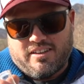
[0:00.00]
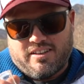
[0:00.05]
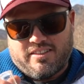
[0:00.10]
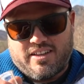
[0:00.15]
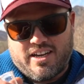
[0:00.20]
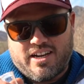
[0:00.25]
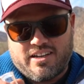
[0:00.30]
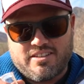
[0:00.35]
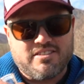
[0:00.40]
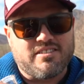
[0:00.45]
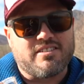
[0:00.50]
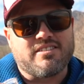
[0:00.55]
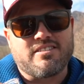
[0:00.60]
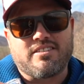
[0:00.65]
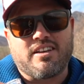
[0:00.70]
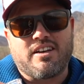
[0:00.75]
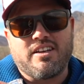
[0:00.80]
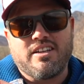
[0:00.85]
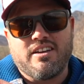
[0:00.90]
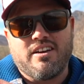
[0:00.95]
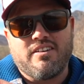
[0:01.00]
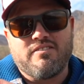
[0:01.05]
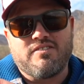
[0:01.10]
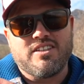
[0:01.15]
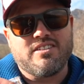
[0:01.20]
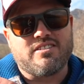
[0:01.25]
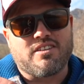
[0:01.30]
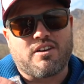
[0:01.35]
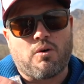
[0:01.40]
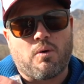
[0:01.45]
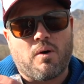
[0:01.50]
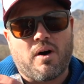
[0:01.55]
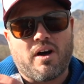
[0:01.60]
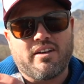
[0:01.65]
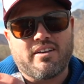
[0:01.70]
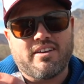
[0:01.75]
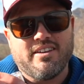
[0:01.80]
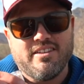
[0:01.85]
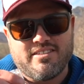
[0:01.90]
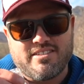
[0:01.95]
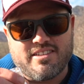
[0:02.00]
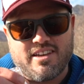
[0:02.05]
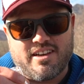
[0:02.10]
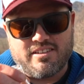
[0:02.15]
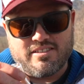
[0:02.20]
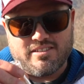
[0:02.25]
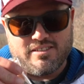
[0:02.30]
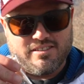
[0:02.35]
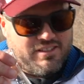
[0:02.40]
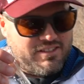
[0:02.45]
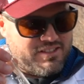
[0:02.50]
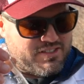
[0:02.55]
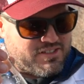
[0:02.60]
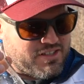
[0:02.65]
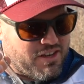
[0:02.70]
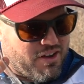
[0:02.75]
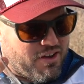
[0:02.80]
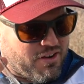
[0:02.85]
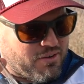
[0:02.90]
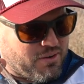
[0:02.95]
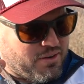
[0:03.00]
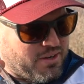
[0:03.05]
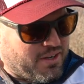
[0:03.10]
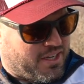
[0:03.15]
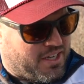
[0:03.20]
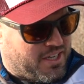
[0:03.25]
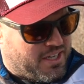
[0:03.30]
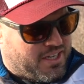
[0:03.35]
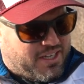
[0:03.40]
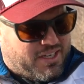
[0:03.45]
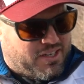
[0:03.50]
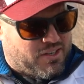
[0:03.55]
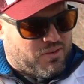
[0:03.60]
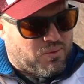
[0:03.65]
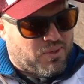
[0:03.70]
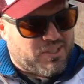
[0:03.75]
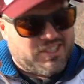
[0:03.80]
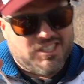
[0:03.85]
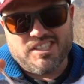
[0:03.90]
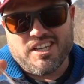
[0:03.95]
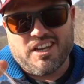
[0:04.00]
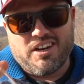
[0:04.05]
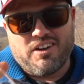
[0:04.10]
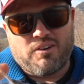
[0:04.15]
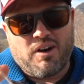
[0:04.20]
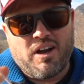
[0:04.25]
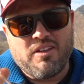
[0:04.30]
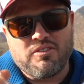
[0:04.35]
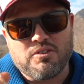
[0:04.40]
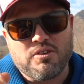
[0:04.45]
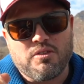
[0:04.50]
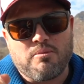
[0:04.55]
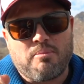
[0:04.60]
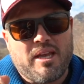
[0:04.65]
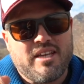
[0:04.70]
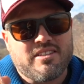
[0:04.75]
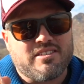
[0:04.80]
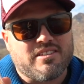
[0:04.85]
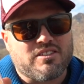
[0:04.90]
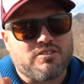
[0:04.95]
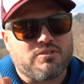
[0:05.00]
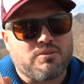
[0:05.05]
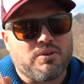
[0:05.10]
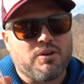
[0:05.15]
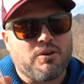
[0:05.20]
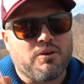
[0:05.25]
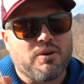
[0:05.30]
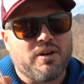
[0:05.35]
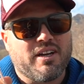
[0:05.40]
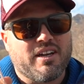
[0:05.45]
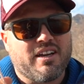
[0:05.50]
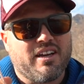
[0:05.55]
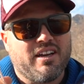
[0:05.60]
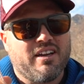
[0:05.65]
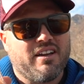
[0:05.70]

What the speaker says: That is the study of these aquatic insects. So, we're just gonna run through the basics real quick.